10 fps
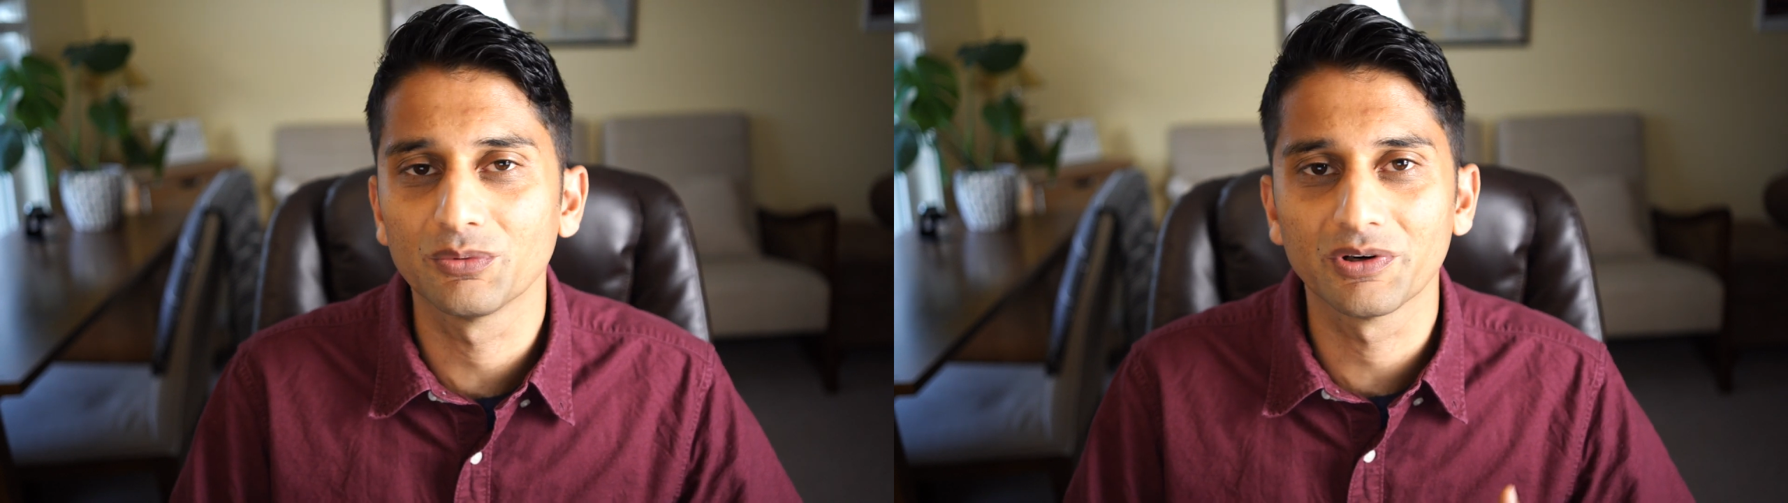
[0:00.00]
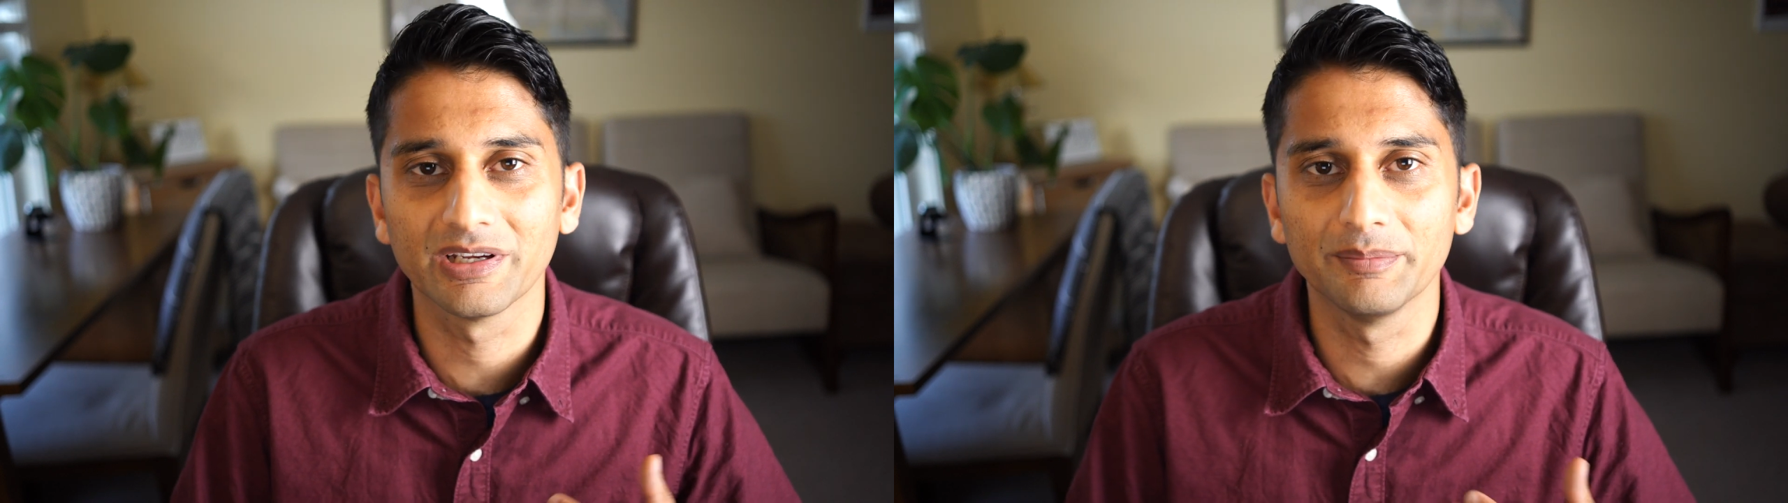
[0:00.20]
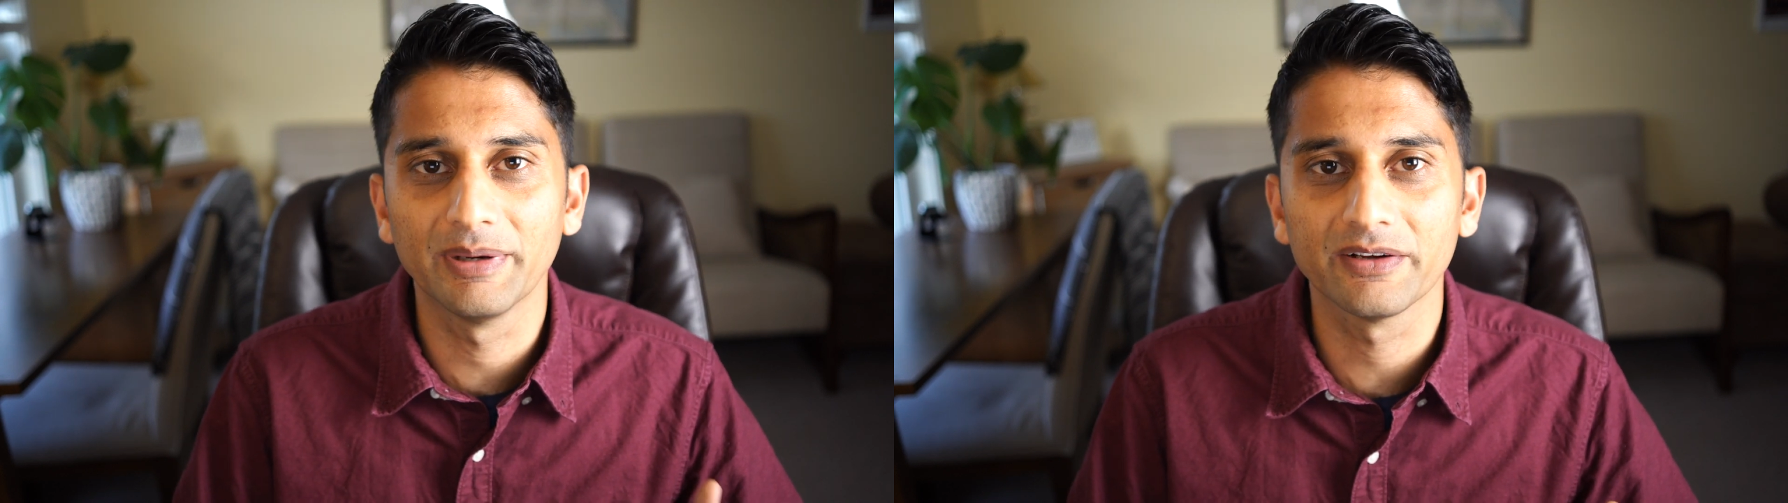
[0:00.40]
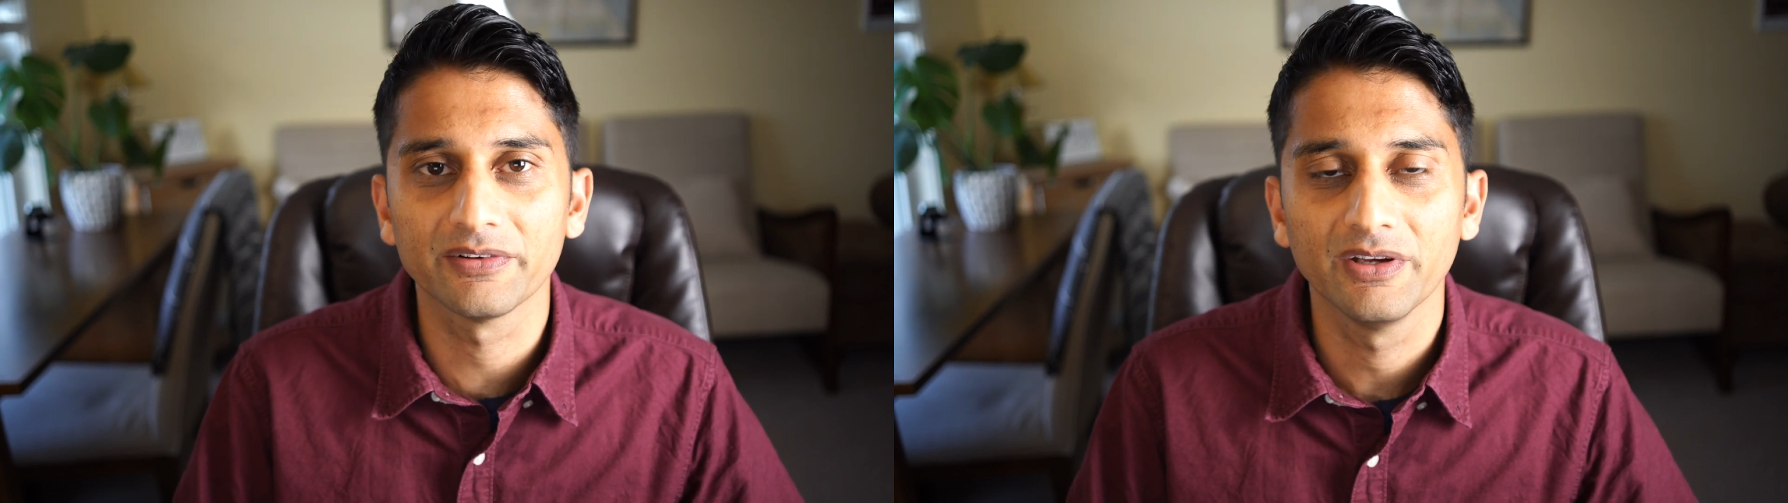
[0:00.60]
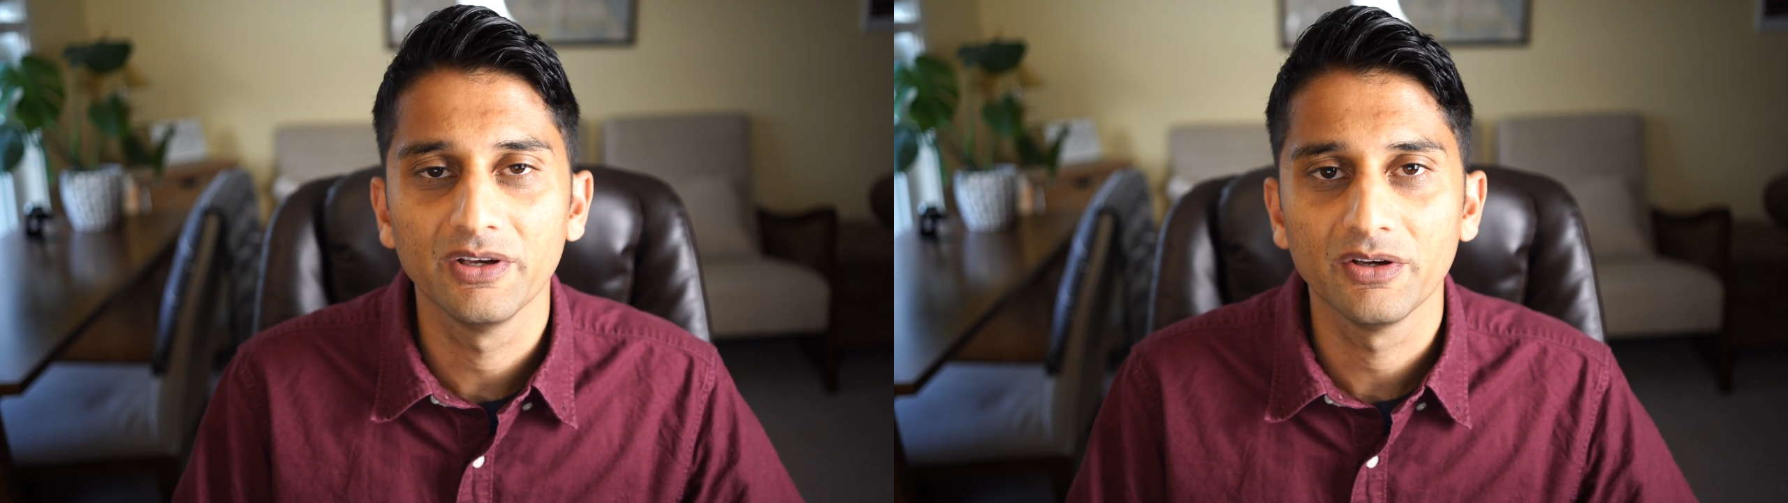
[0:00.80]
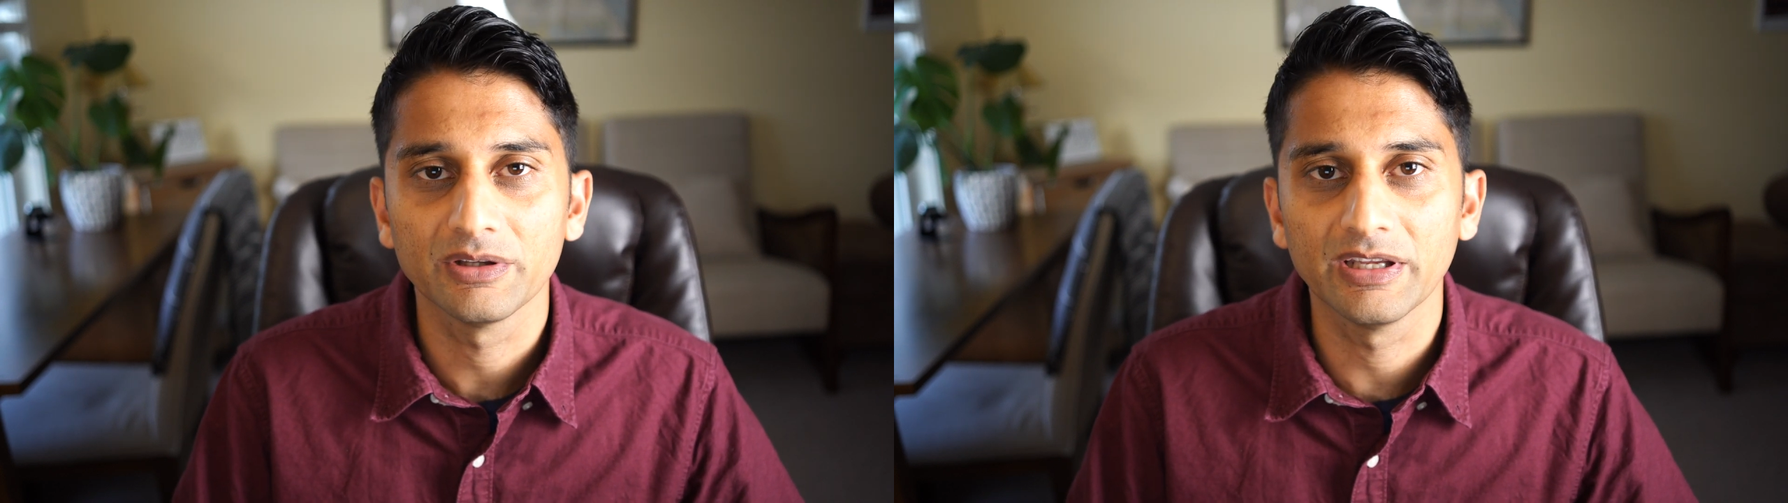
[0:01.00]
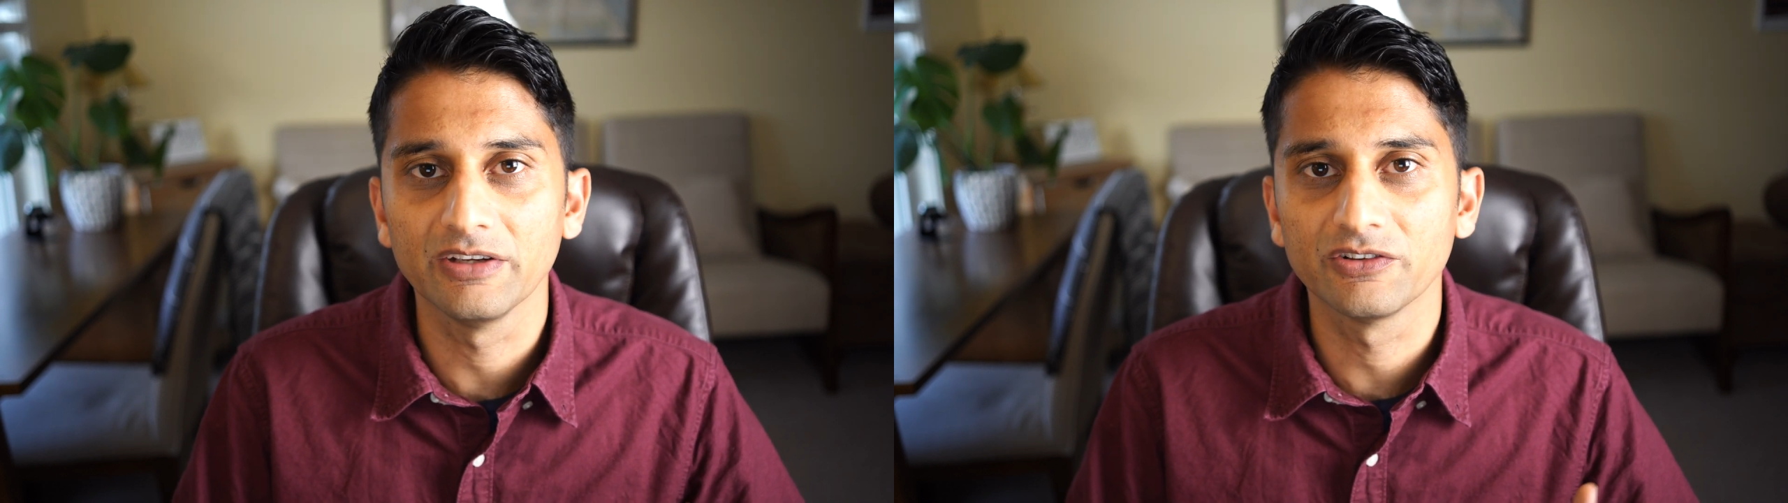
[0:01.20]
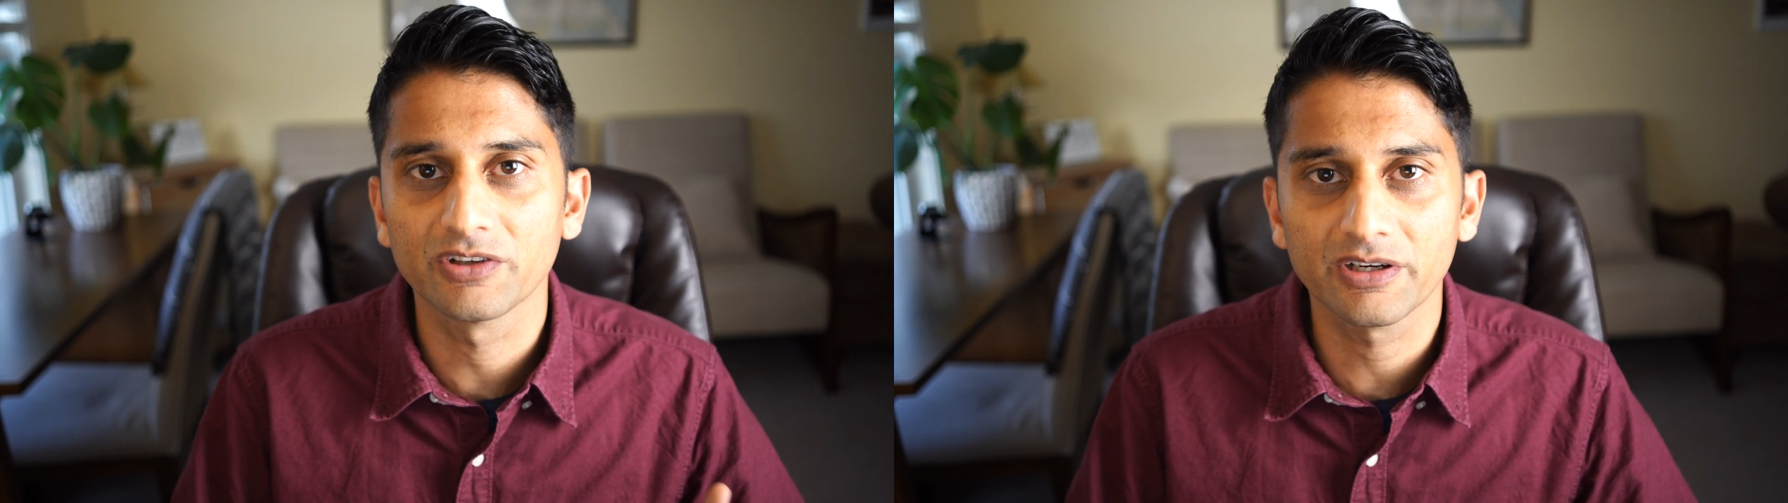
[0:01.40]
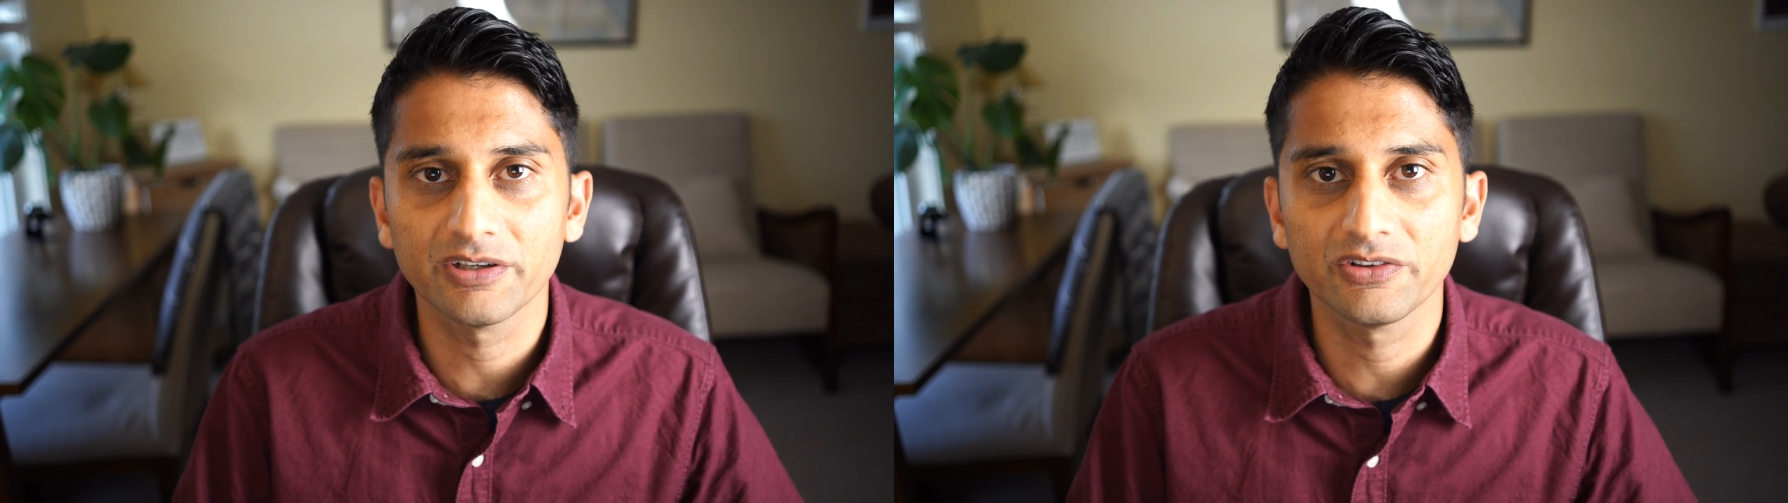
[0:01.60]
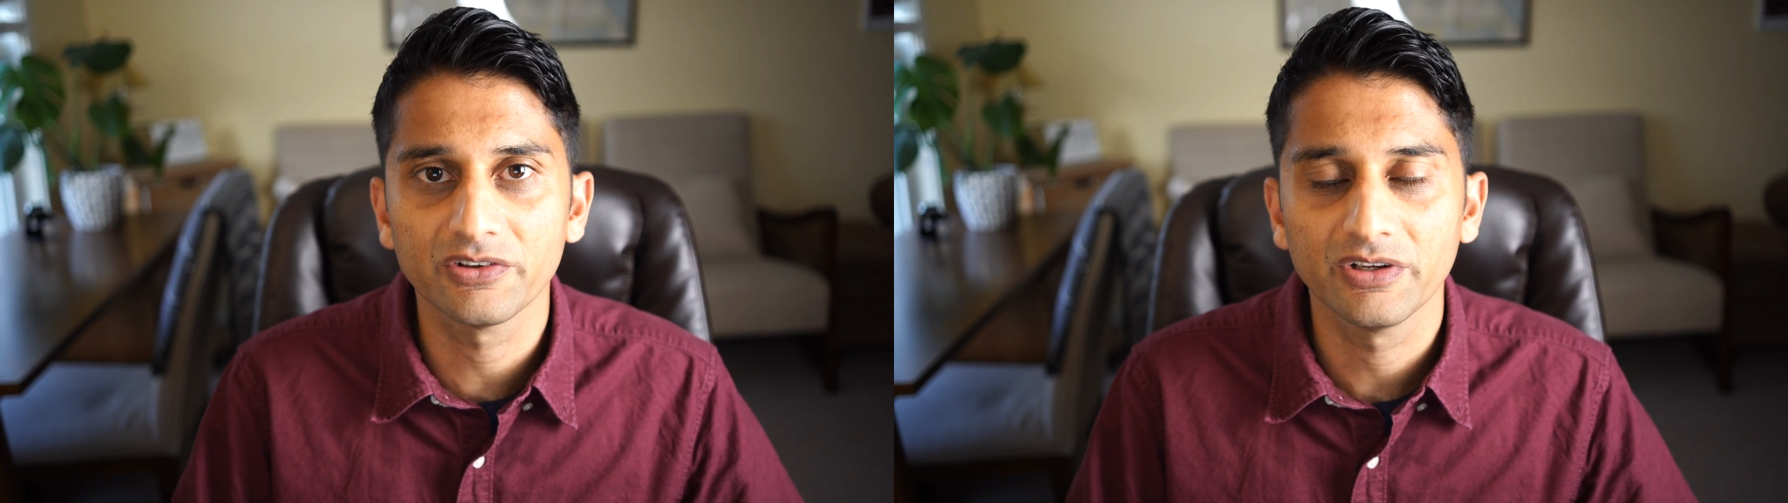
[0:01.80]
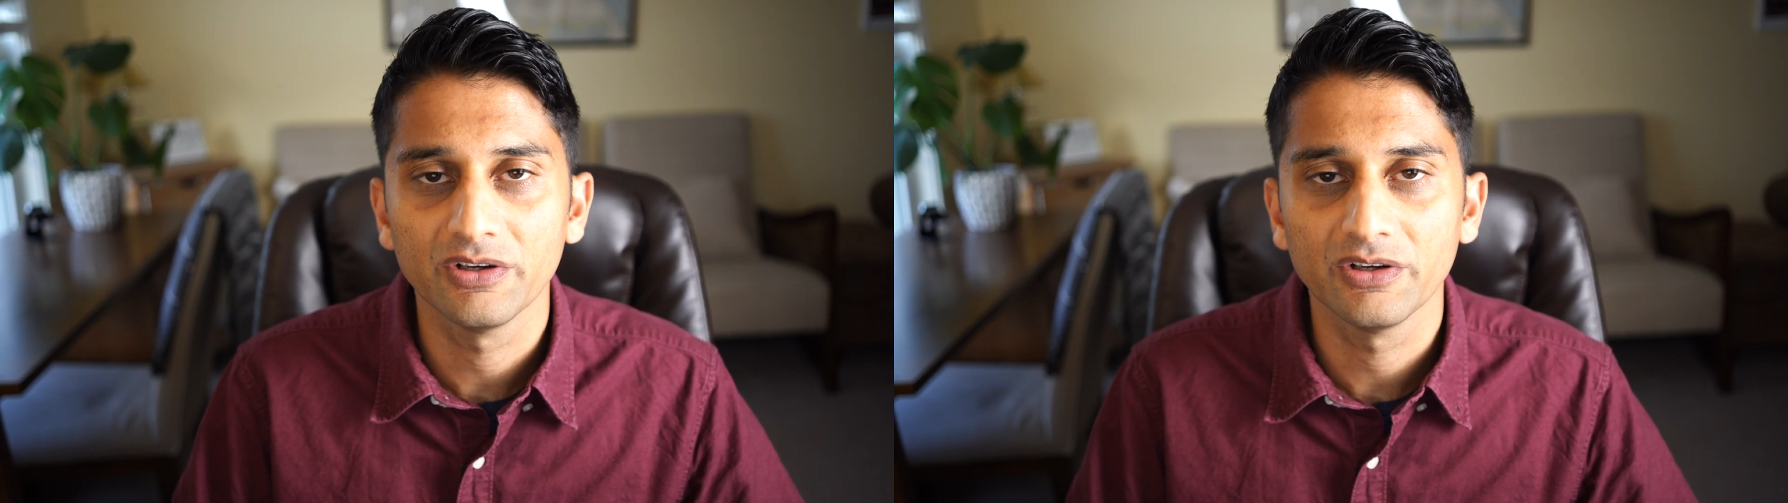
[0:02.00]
worry about getting charged